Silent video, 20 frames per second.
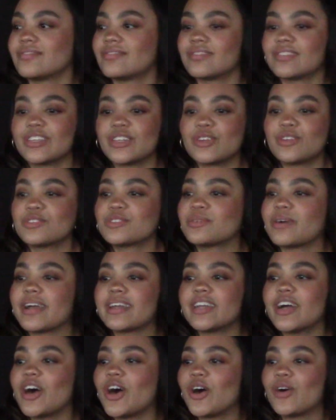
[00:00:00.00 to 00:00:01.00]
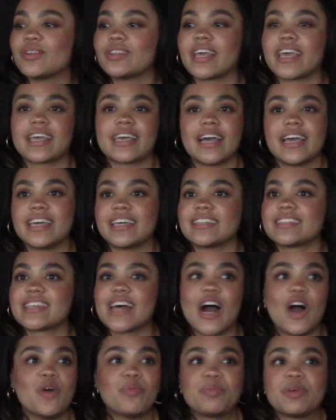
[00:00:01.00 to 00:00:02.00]
little do I know, like, it's
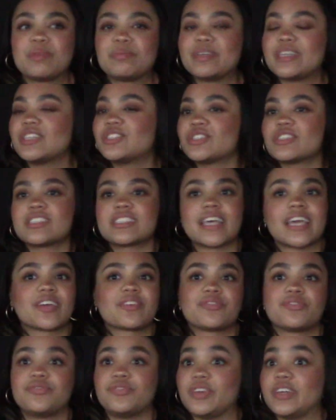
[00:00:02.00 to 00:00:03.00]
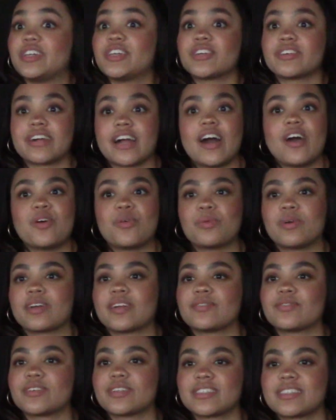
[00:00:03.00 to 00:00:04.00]
helping me just, like, figure out
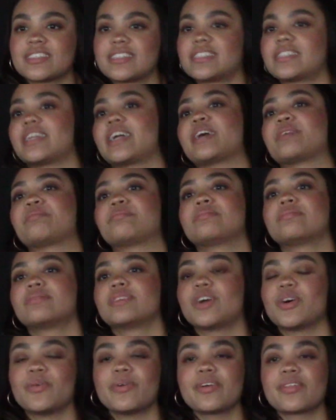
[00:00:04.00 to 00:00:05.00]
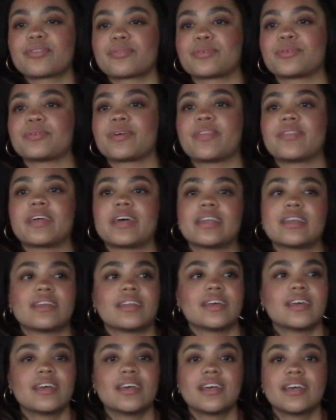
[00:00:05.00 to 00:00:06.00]
whatever it is that I'm going through, and then
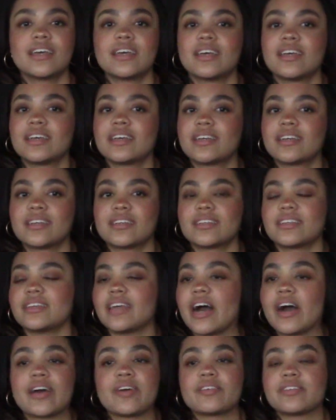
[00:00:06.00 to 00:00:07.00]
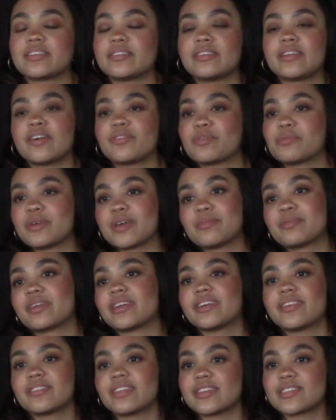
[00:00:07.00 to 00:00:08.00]
I'll never be able to
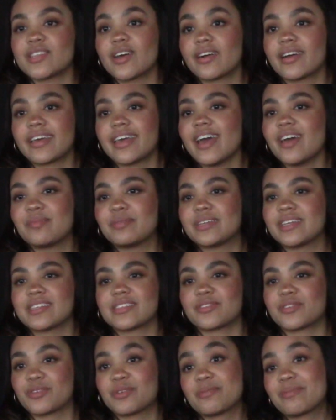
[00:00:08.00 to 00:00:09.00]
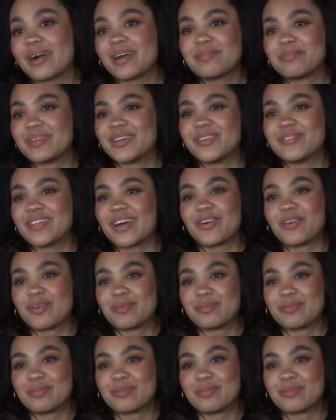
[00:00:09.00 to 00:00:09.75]
hear that song again because it reminds me of that whole